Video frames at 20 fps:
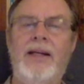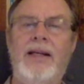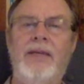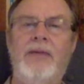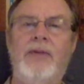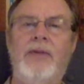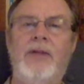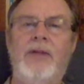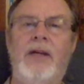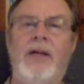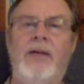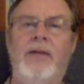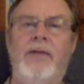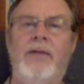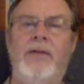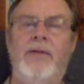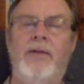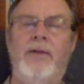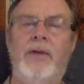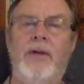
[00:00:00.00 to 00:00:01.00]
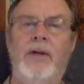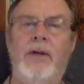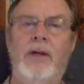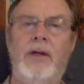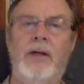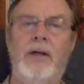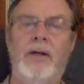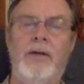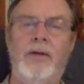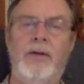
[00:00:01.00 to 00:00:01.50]
himself
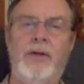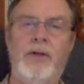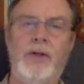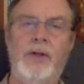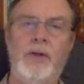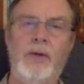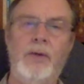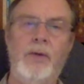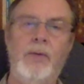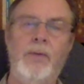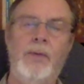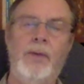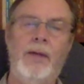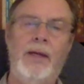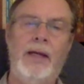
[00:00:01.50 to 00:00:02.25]
to